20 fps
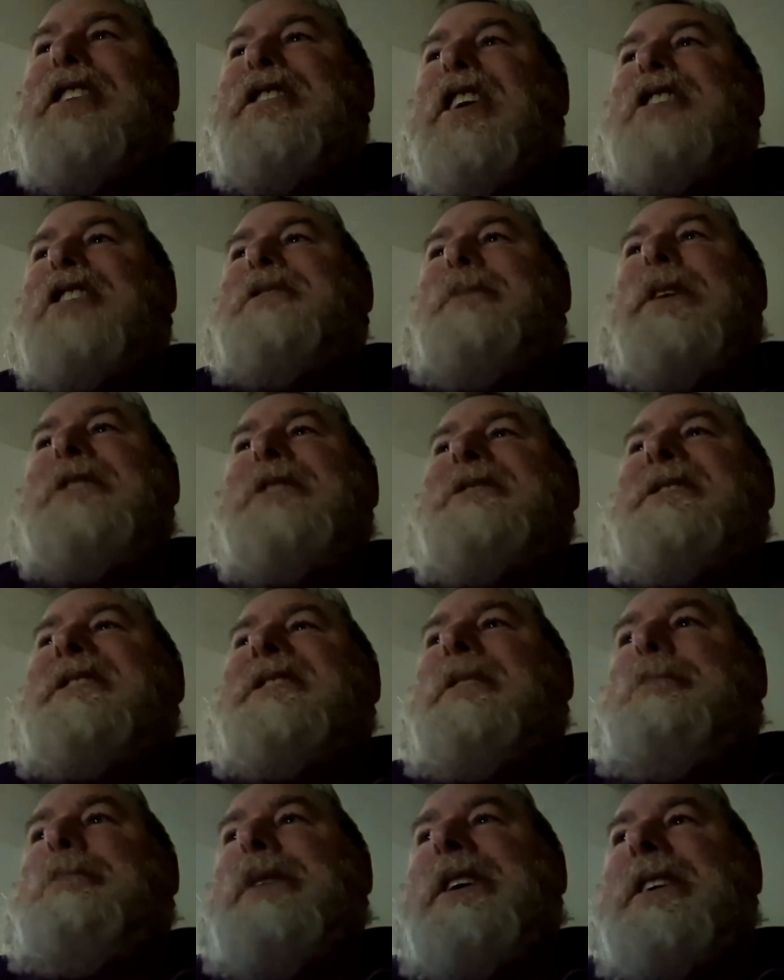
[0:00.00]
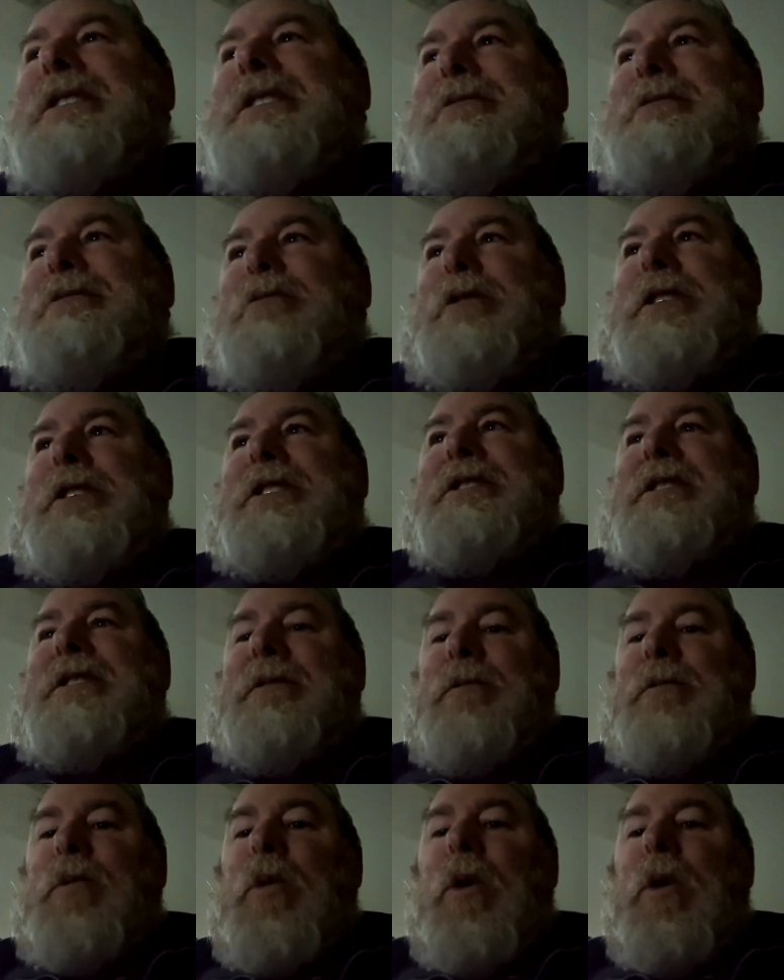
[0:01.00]
suppose the biggest reason
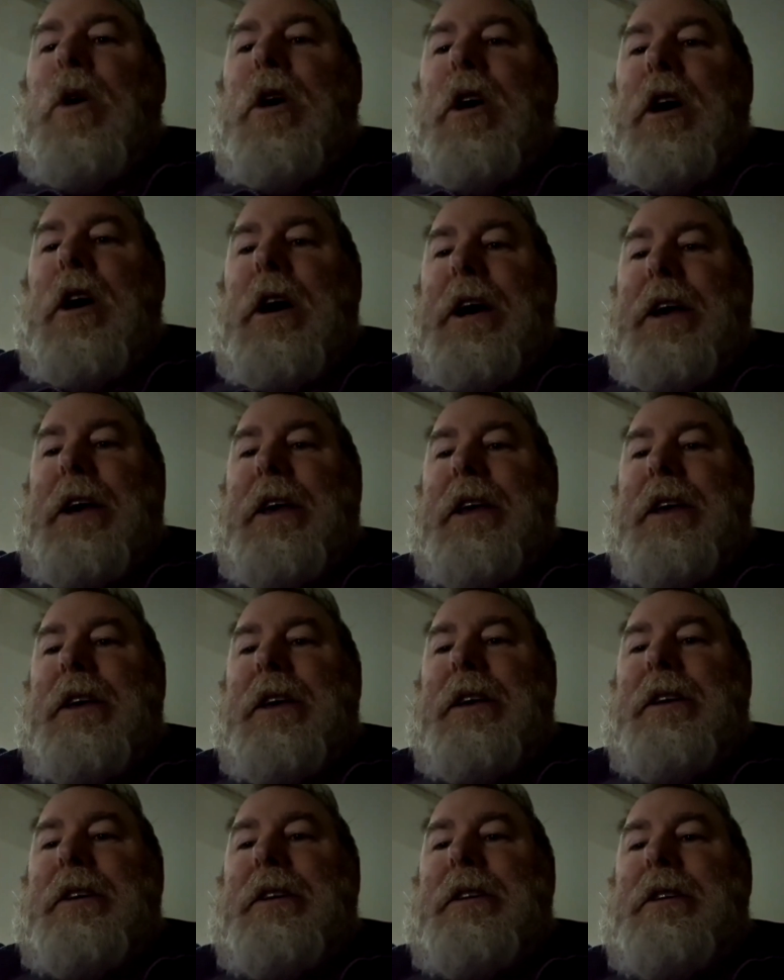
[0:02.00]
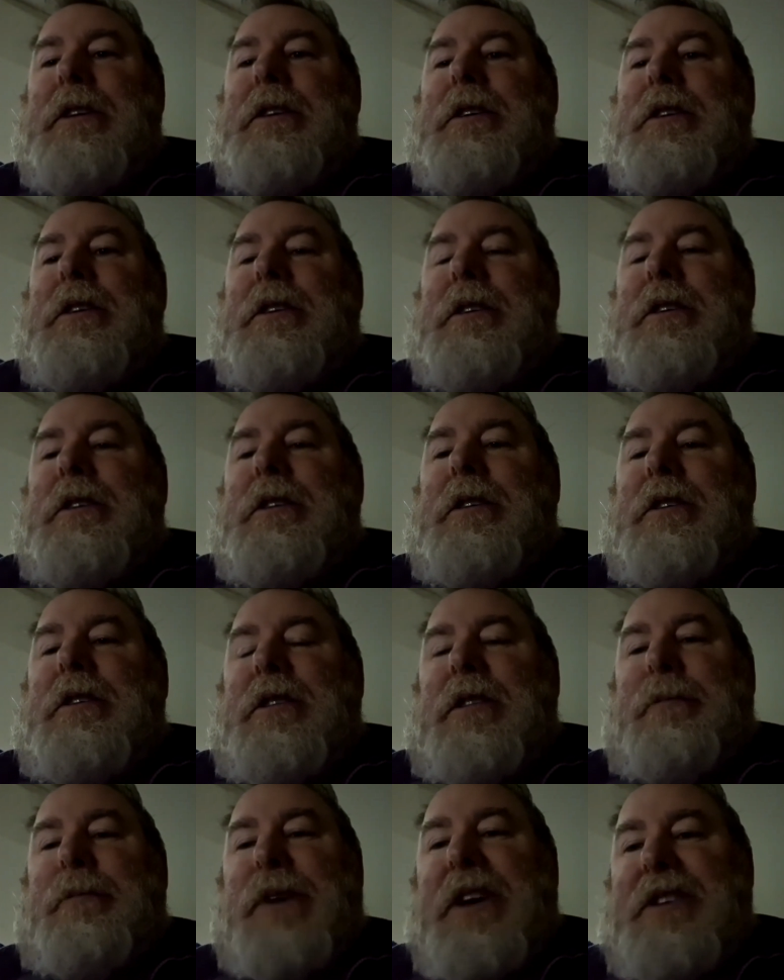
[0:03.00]
why
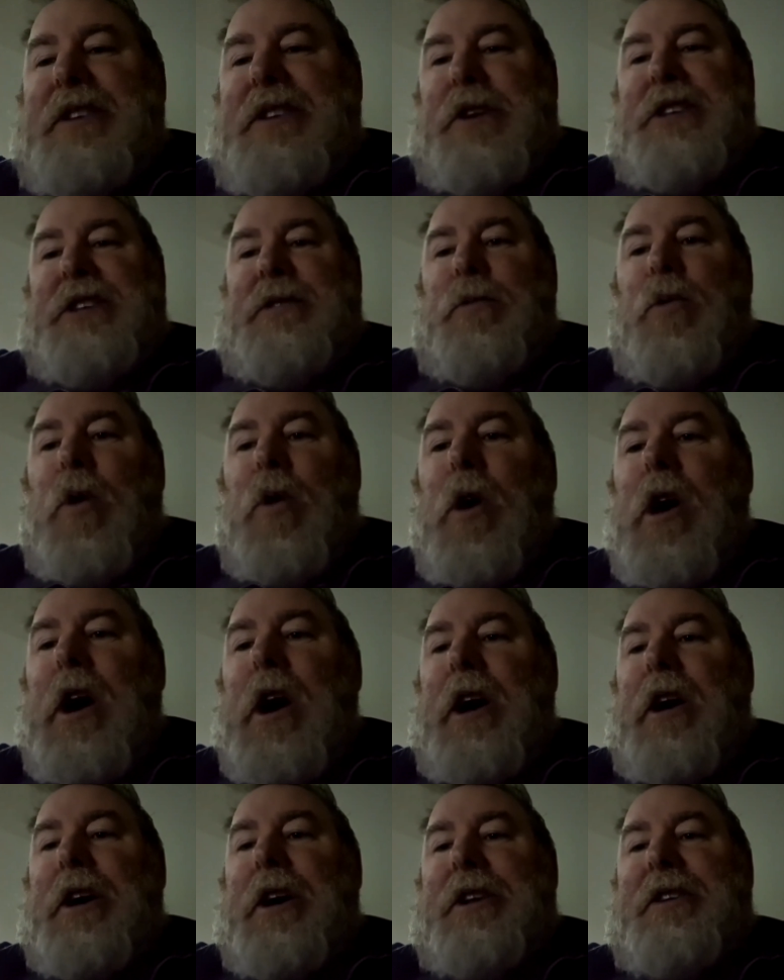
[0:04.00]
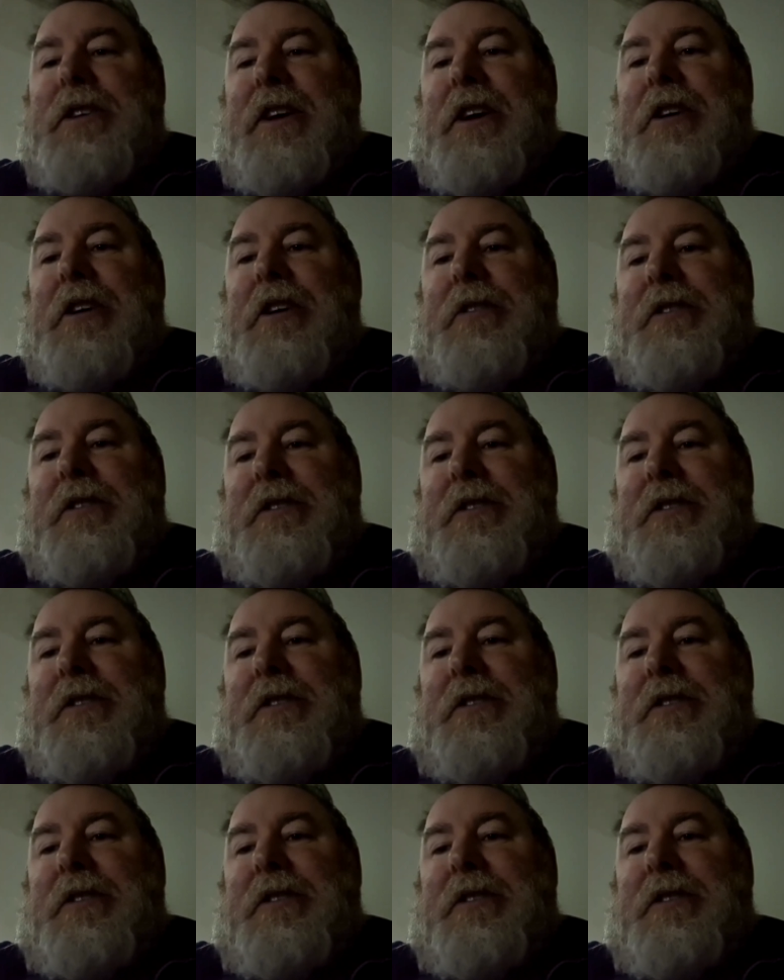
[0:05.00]
I don't